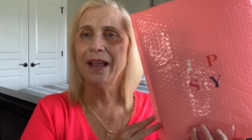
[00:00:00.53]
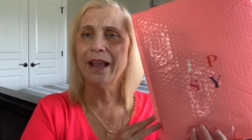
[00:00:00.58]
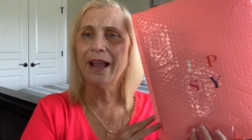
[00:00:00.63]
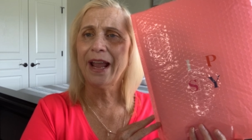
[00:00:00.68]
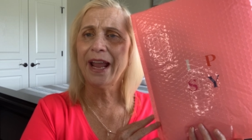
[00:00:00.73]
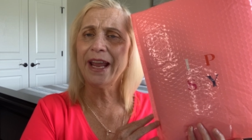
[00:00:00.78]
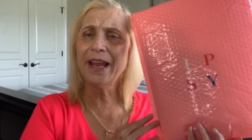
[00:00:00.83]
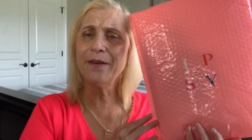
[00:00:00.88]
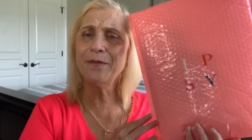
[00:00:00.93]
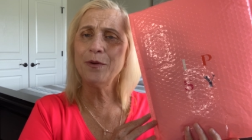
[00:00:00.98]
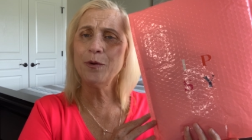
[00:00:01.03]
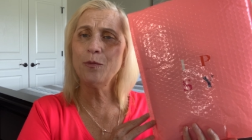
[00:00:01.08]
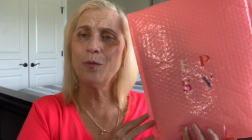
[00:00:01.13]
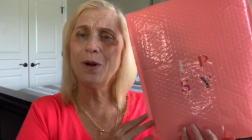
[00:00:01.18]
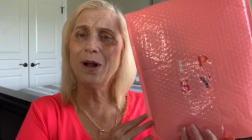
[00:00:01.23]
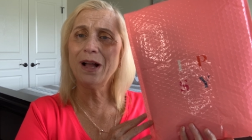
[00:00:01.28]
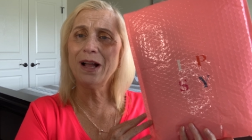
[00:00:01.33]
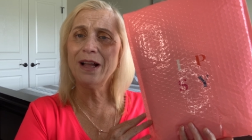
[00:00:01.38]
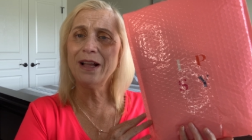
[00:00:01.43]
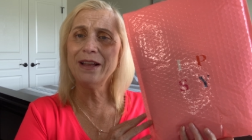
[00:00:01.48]
Hey
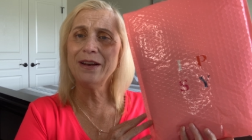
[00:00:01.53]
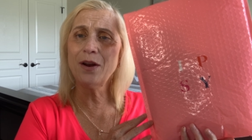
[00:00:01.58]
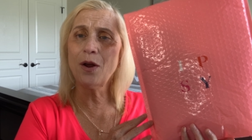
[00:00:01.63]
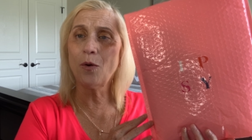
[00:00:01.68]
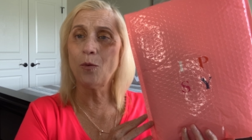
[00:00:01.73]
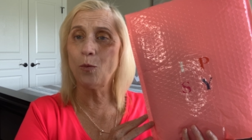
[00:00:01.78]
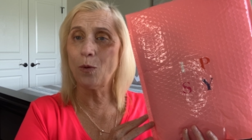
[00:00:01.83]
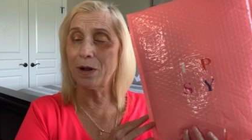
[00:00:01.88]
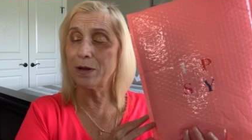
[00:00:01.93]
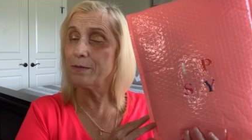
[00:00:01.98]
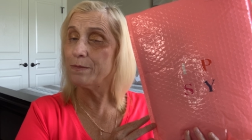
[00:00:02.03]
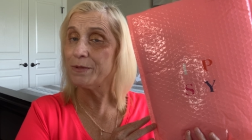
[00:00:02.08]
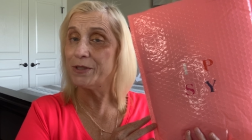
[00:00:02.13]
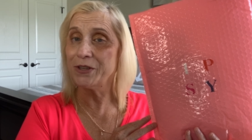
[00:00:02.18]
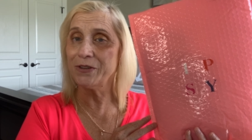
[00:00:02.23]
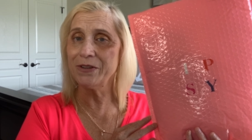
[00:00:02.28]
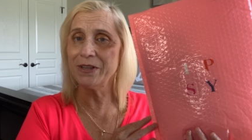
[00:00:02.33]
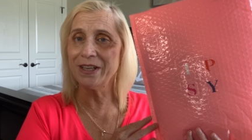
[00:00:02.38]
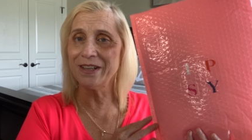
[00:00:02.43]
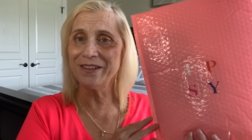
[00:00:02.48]
everyone, welcome
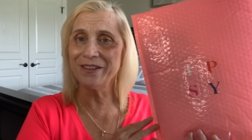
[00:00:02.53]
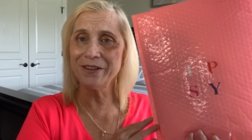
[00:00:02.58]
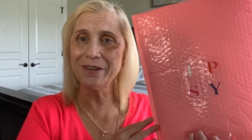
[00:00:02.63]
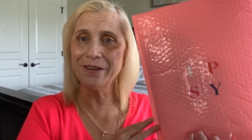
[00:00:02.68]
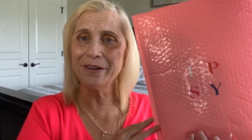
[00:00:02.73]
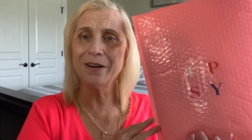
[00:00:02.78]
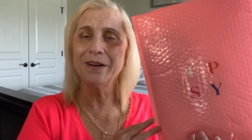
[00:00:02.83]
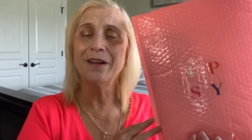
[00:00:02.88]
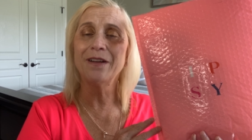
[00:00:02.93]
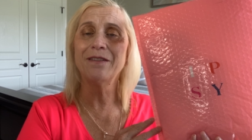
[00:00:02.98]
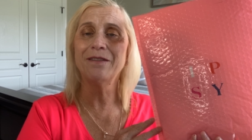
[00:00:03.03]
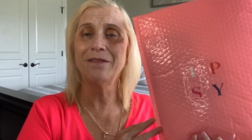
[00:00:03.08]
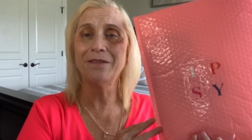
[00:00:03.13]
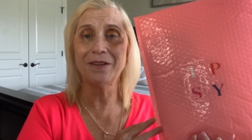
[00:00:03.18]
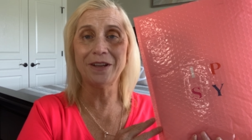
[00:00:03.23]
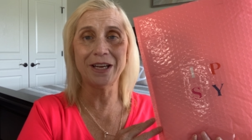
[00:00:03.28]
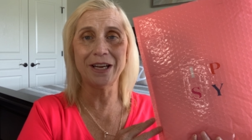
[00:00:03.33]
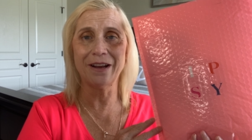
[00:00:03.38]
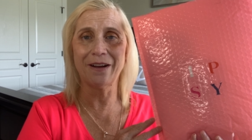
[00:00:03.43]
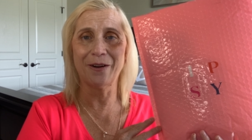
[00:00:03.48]
to another
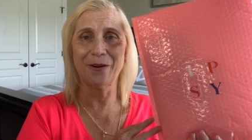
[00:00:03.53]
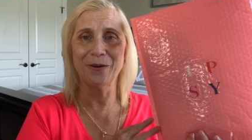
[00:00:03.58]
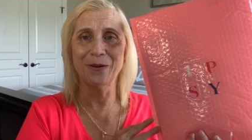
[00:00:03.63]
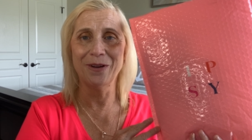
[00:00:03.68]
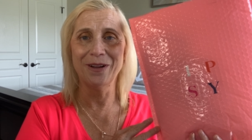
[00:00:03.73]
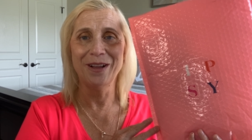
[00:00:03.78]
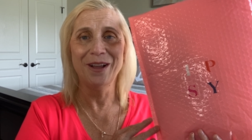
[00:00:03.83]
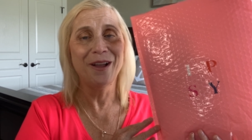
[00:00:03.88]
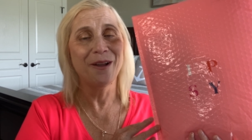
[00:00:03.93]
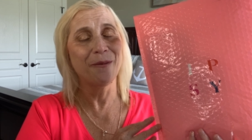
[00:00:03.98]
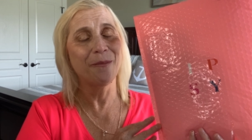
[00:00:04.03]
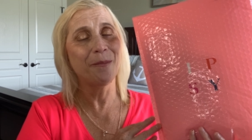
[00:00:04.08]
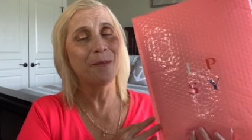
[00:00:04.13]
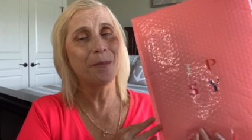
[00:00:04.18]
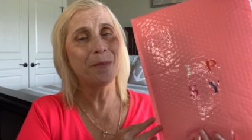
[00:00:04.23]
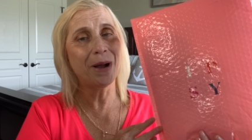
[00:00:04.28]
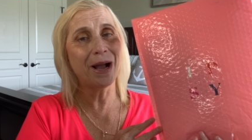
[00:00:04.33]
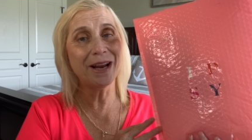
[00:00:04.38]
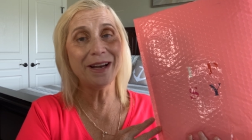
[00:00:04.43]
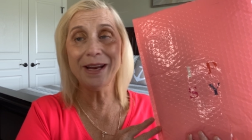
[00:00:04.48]
video.
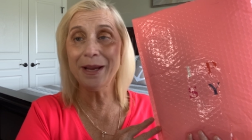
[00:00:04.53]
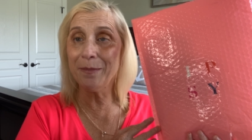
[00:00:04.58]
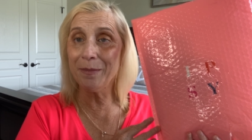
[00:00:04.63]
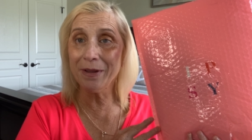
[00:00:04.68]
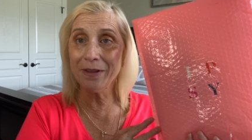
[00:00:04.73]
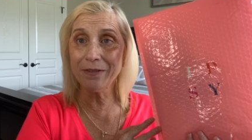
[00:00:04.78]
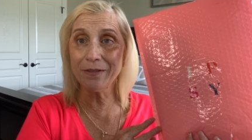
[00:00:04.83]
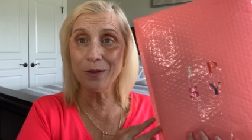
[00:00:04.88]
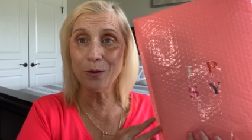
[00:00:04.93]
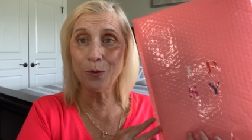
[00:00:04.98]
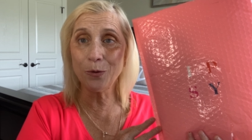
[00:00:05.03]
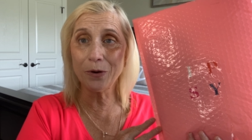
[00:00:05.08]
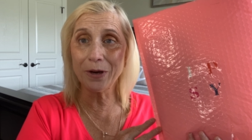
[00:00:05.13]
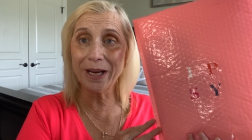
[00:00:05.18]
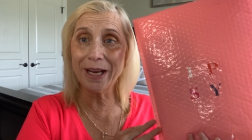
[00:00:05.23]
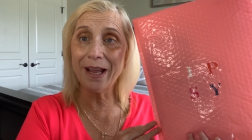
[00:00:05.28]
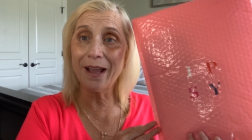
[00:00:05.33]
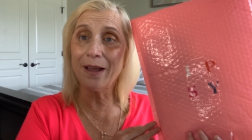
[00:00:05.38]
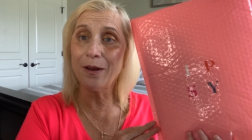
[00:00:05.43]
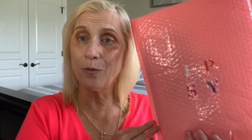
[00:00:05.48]
My name is
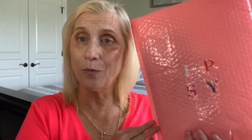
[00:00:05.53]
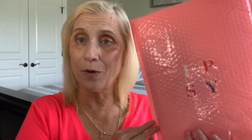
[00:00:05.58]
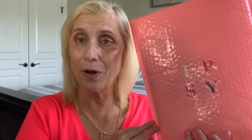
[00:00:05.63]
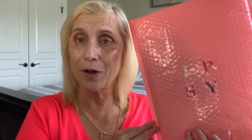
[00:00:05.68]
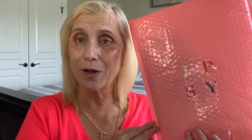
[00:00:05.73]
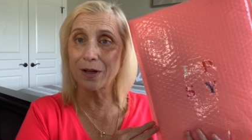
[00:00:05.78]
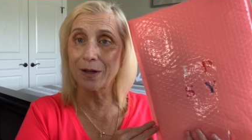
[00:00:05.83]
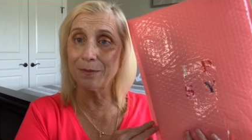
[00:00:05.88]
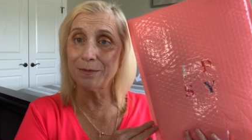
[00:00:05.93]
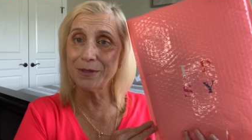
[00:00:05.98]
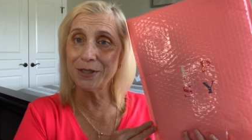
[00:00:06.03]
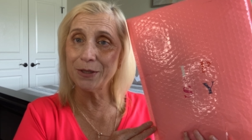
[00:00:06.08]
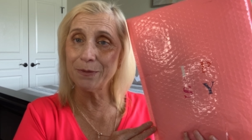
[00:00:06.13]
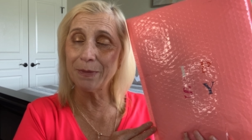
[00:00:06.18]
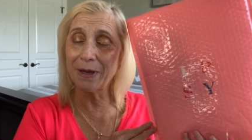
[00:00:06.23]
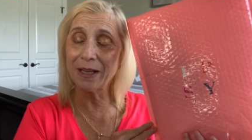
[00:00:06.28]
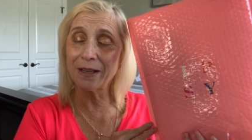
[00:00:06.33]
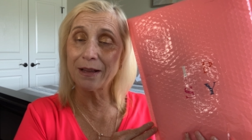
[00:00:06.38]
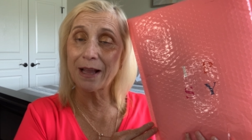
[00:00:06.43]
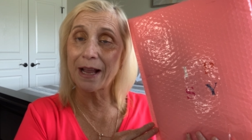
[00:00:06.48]
Lorrie and welcome to
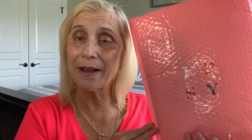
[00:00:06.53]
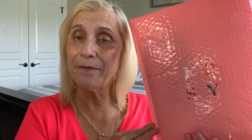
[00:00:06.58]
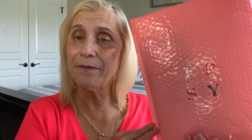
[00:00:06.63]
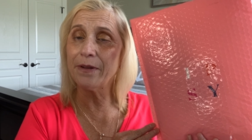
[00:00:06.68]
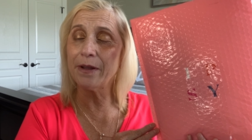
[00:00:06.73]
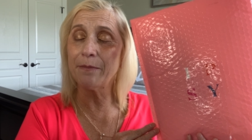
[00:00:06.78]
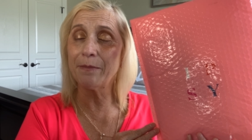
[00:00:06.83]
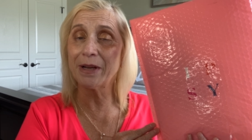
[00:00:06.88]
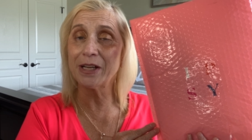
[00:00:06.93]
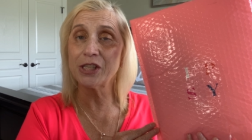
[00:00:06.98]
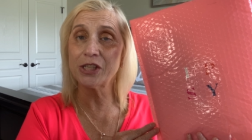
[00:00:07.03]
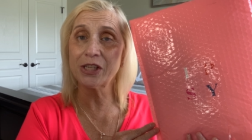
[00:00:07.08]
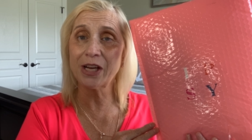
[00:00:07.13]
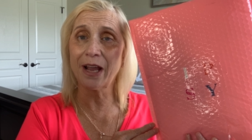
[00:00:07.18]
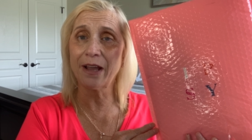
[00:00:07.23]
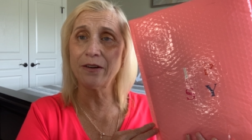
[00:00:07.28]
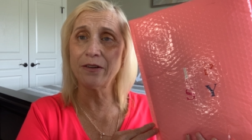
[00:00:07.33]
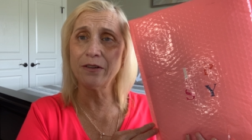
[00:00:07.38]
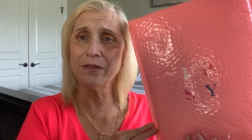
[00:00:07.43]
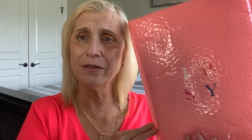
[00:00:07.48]
my life and my
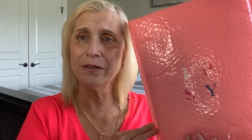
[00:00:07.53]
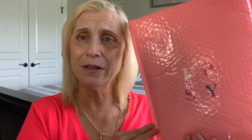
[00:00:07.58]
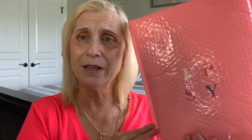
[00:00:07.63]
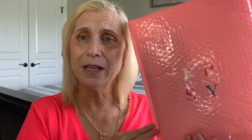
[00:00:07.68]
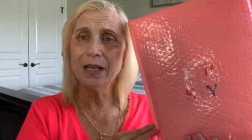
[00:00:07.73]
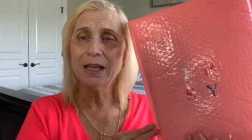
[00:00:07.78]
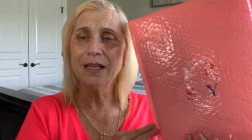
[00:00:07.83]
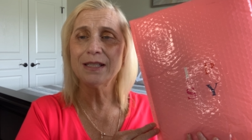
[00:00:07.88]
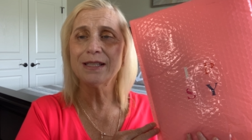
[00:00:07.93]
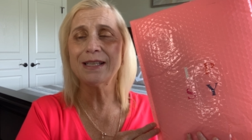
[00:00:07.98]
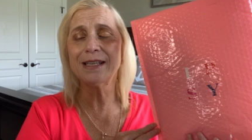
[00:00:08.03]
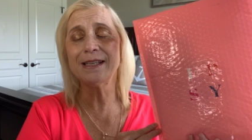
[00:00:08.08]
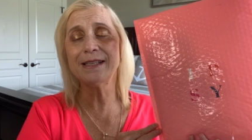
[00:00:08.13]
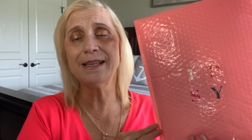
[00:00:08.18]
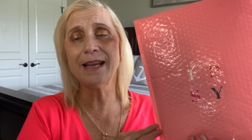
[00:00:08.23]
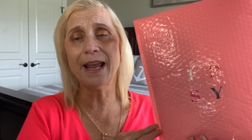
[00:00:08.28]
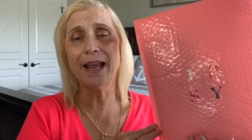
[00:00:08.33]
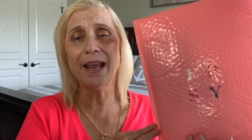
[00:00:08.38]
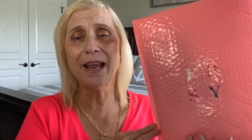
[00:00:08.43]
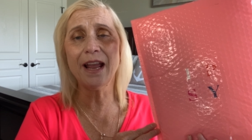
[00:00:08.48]
channel.
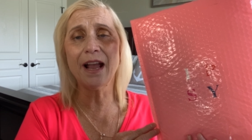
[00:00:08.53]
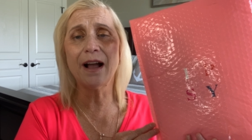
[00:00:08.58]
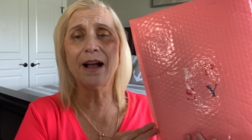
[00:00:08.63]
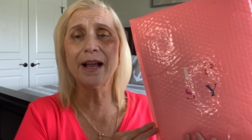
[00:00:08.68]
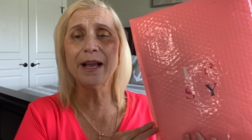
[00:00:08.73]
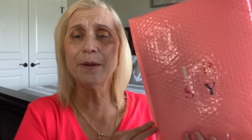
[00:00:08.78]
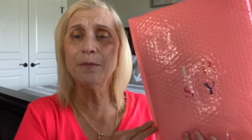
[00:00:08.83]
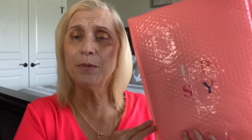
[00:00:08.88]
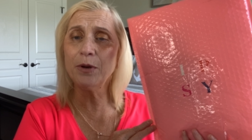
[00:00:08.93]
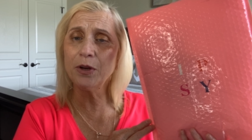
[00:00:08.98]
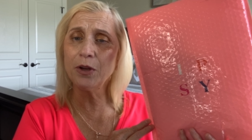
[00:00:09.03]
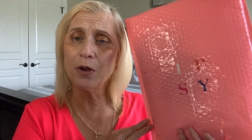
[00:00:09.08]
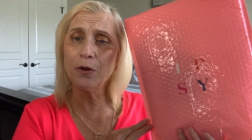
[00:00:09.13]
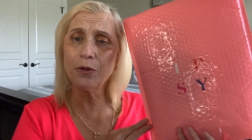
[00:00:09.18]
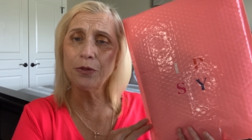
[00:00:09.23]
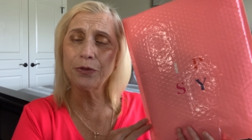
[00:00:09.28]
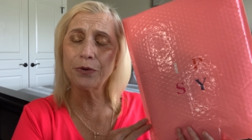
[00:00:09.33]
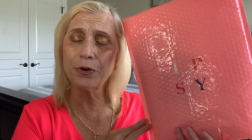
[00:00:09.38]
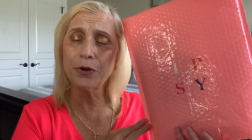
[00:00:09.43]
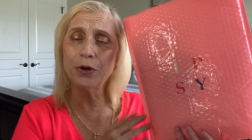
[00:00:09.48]
Today I am going to go
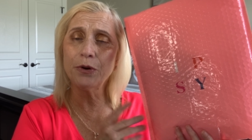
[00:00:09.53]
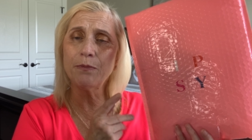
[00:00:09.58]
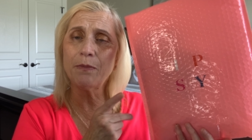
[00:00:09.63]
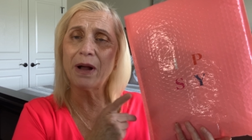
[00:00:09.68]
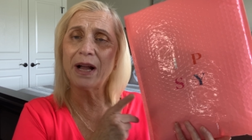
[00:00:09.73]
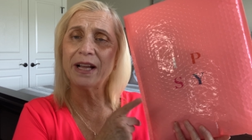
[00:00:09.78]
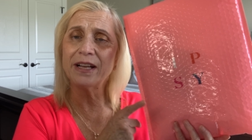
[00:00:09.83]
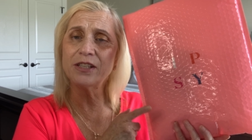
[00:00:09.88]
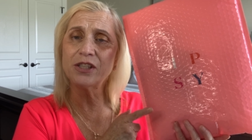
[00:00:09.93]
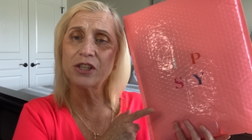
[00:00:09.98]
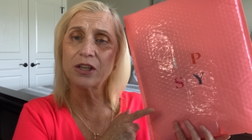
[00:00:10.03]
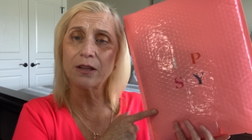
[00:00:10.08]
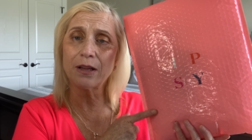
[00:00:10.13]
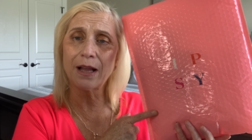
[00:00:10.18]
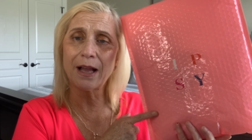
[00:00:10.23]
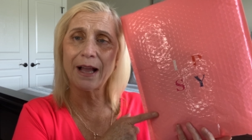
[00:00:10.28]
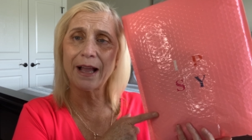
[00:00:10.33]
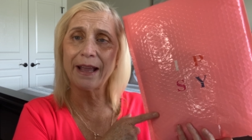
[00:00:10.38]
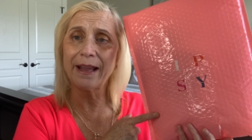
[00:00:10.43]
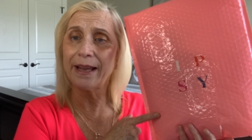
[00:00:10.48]
through my
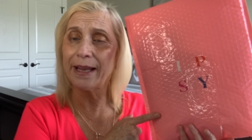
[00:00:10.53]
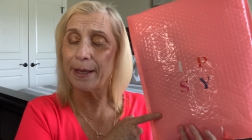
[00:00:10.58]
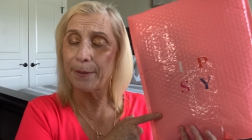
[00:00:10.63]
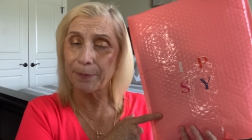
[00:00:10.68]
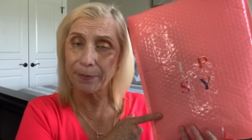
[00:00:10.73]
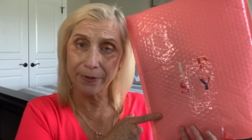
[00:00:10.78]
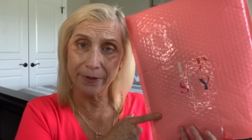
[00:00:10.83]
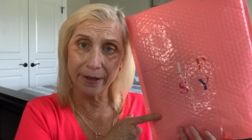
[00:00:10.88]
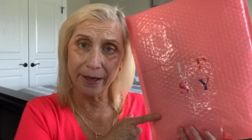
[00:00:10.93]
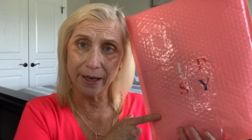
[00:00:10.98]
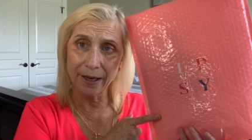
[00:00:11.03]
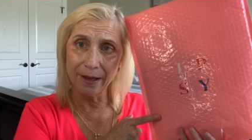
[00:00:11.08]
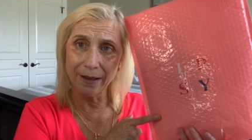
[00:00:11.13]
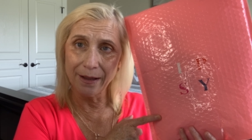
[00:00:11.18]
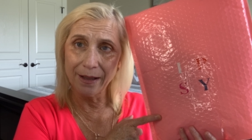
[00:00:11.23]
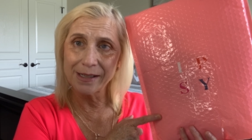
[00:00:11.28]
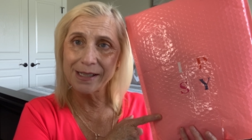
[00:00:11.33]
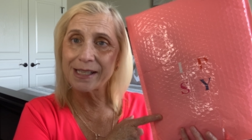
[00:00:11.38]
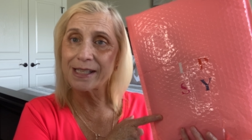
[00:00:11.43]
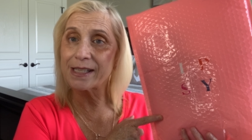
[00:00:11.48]
July Ipsy.
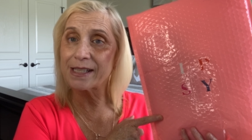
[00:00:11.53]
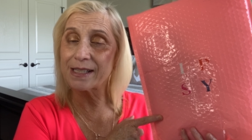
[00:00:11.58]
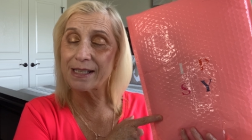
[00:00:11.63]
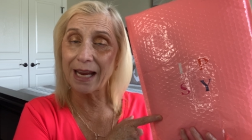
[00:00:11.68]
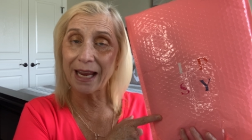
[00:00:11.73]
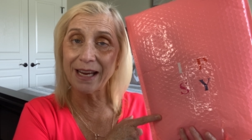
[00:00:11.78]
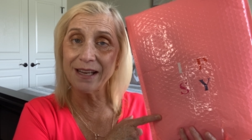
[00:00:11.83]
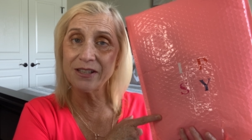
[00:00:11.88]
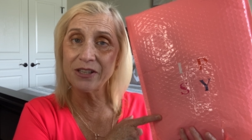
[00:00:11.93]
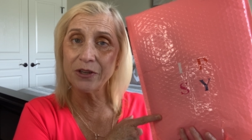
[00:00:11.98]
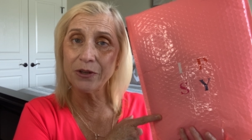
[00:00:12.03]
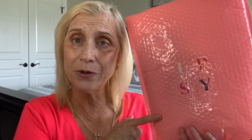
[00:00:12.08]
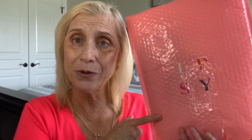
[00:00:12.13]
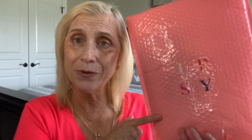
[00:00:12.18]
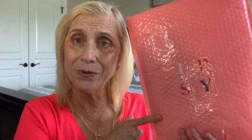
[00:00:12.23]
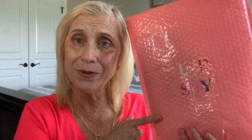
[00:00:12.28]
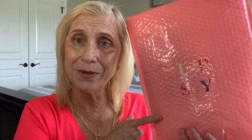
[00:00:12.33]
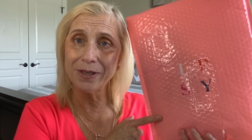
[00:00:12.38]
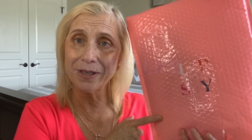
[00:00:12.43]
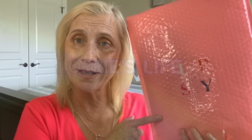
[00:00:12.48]
Stay
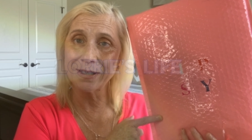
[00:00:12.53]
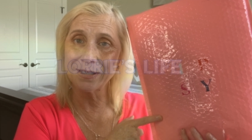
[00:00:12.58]
tuned.